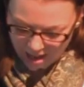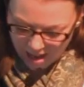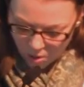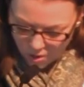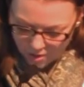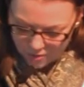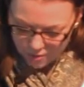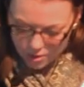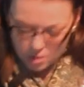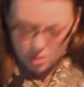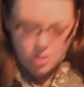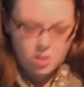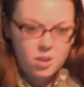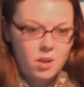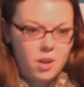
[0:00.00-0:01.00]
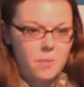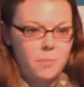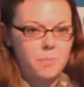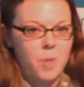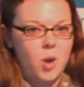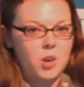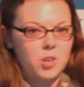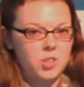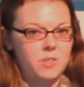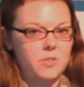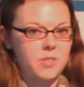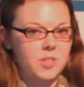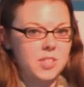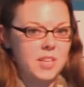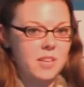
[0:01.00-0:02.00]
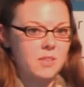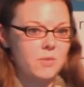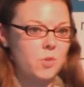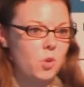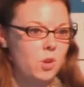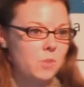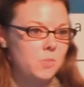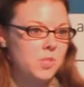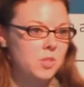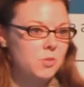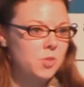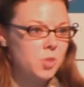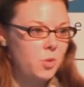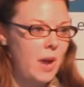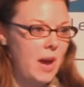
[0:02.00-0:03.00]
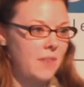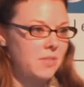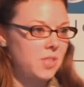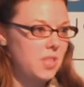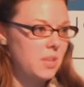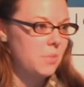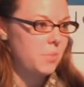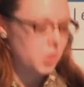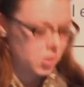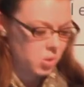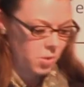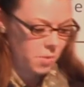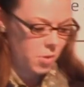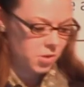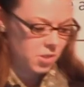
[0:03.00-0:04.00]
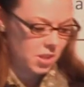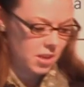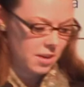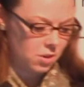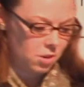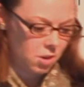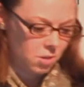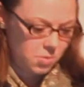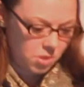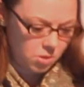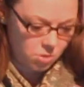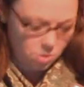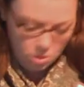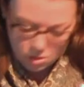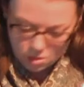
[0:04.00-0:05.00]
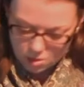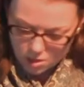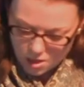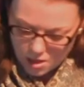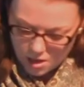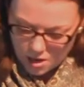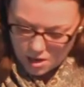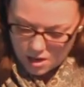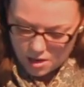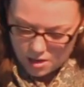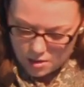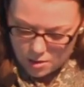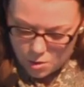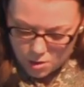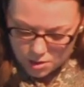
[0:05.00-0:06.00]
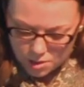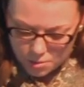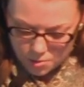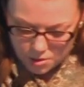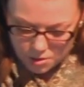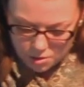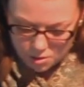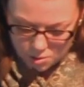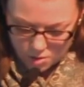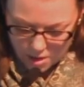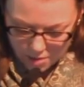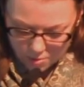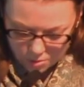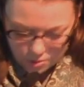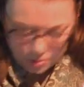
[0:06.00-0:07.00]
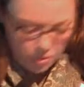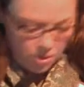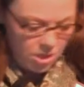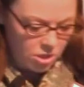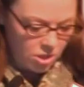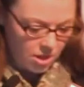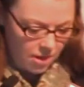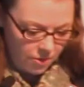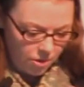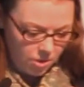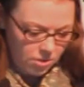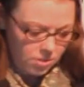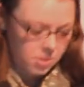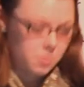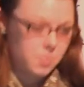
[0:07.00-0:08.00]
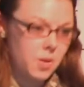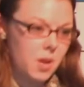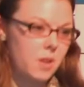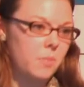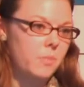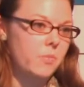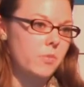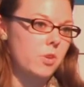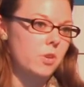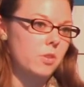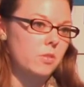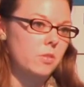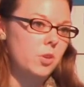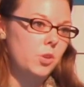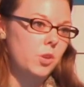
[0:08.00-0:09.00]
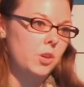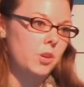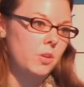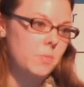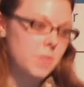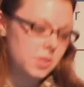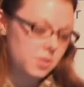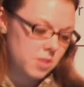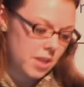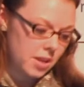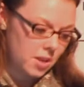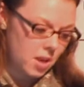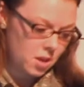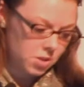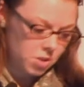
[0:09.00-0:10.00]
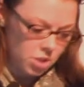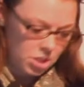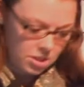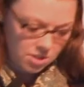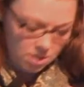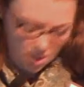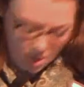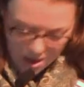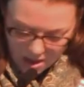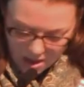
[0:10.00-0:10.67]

However, partially for the sake of norms, you do have to keep pursuing multilateral arms control. You also pursue non-proliferation efforts for nuclear and missile technologies.